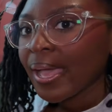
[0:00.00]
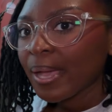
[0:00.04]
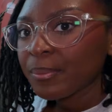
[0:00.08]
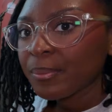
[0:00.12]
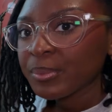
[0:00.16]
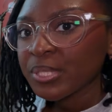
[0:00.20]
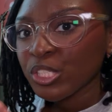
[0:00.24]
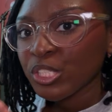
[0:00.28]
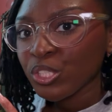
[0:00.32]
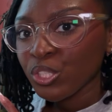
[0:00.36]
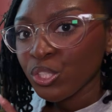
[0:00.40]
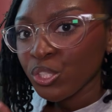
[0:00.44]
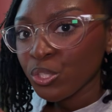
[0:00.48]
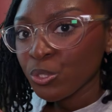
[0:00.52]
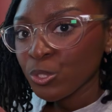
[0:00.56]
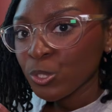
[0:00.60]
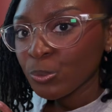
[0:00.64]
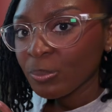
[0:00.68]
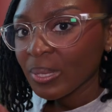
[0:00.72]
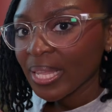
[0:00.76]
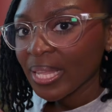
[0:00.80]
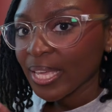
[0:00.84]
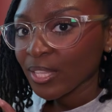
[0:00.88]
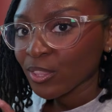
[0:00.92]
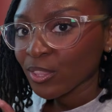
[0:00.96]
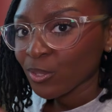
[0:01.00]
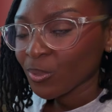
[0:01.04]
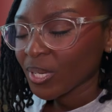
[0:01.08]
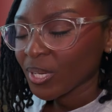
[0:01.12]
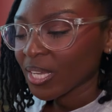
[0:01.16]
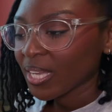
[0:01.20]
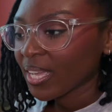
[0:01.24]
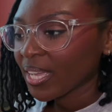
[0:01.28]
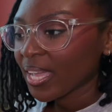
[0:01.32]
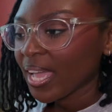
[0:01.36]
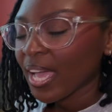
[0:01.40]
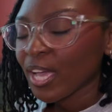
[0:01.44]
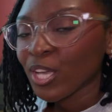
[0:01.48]
going to just use black
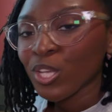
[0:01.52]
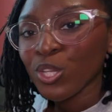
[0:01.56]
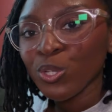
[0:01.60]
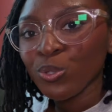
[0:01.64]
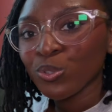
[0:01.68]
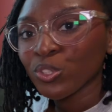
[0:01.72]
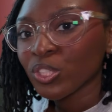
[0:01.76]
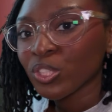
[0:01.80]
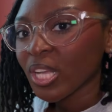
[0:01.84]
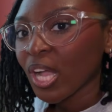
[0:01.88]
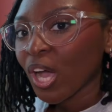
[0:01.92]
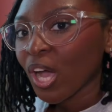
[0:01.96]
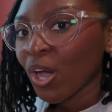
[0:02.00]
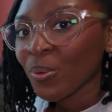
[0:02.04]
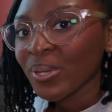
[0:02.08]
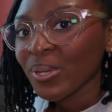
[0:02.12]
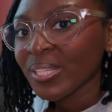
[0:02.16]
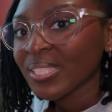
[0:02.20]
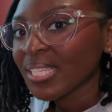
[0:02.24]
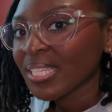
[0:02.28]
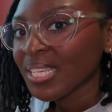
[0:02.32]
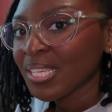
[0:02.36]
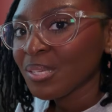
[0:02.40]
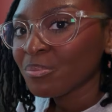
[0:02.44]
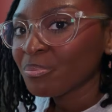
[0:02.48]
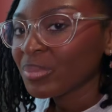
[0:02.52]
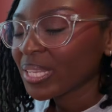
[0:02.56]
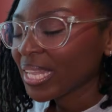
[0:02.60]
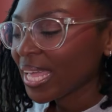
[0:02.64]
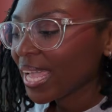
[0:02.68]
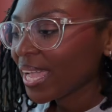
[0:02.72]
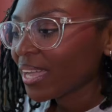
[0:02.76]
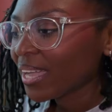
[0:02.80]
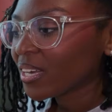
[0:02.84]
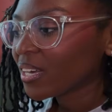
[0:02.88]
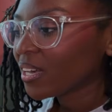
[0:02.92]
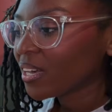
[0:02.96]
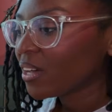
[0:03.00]
thread. I usually always keep black